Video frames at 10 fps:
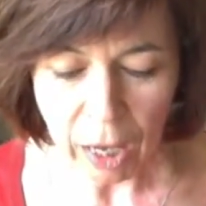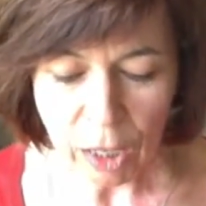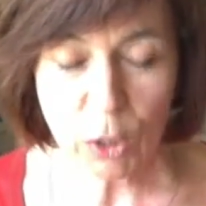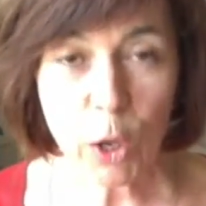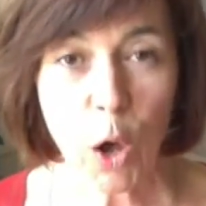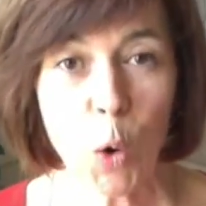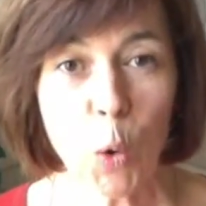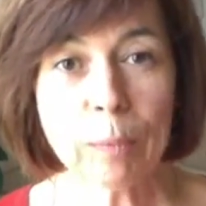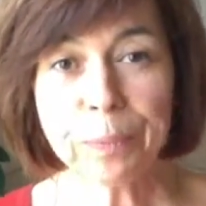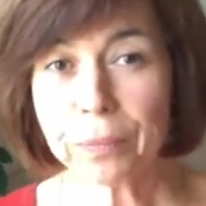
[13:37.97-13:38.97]

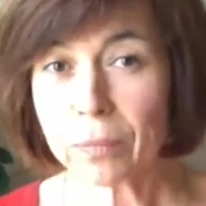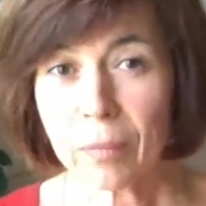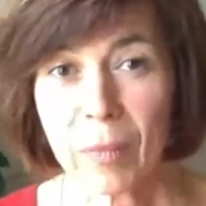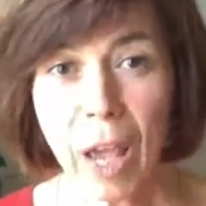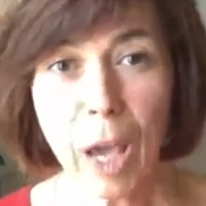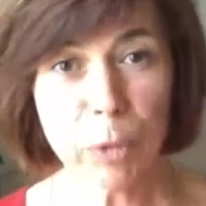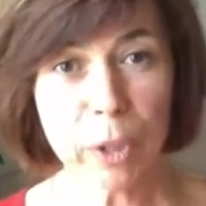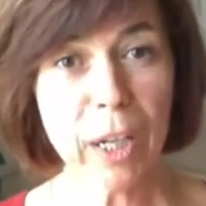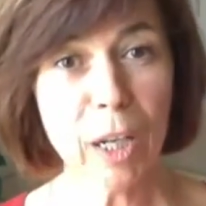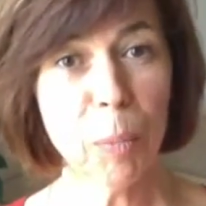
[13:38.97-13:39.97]
So I'm
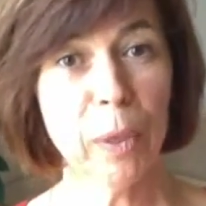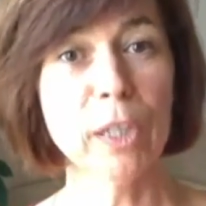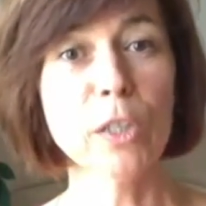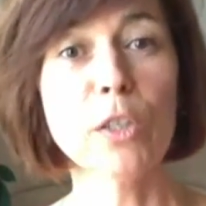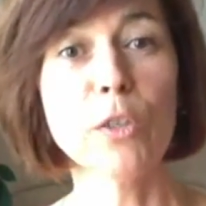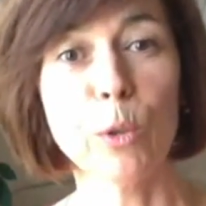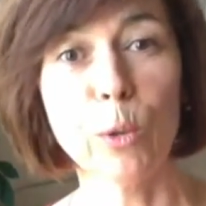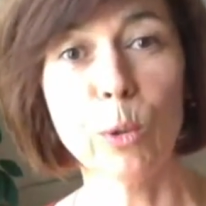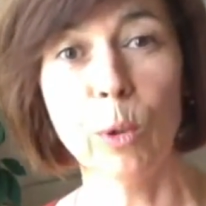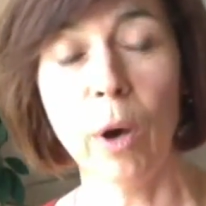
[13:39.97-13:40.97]
really pleased
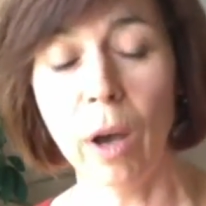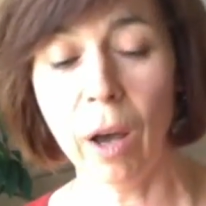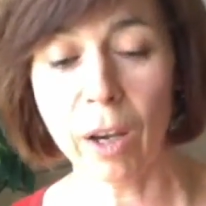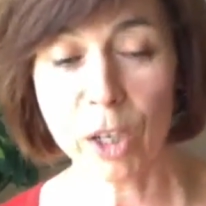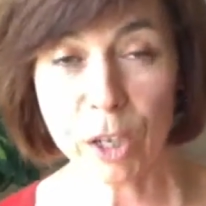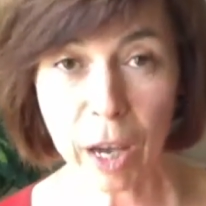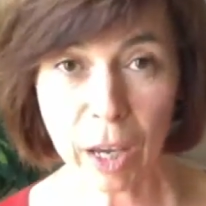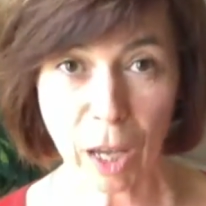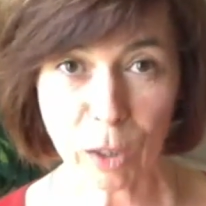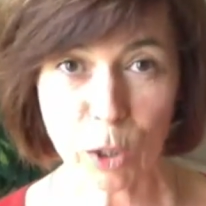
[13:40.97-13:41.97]
to share
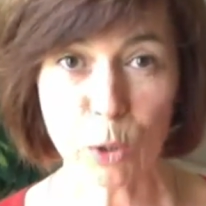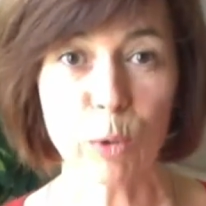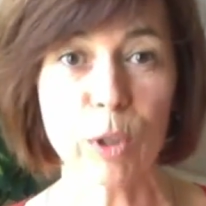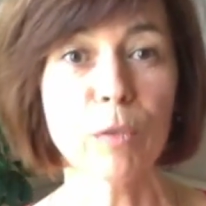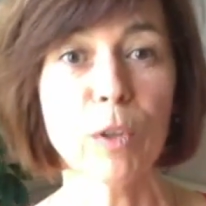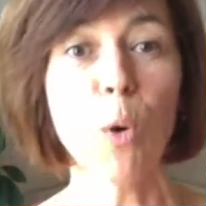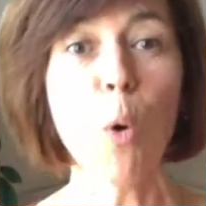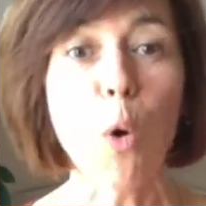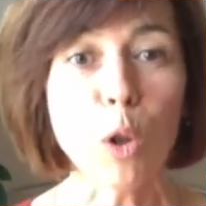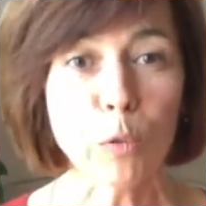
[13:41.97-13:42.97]
that story with
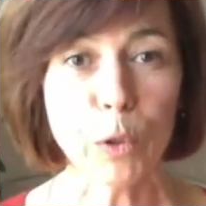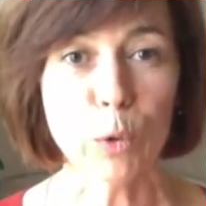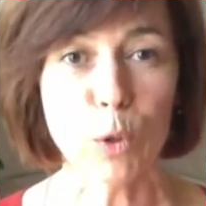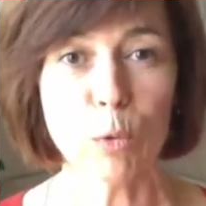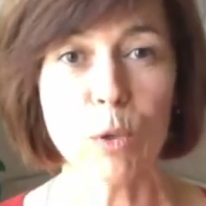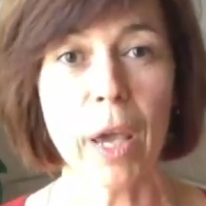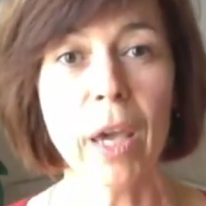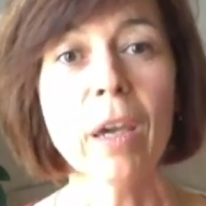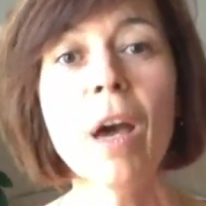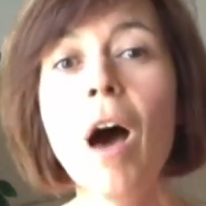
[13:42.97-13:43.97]
all of you
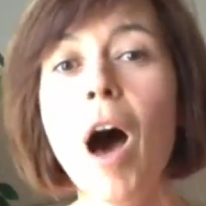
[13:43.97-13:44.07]
today.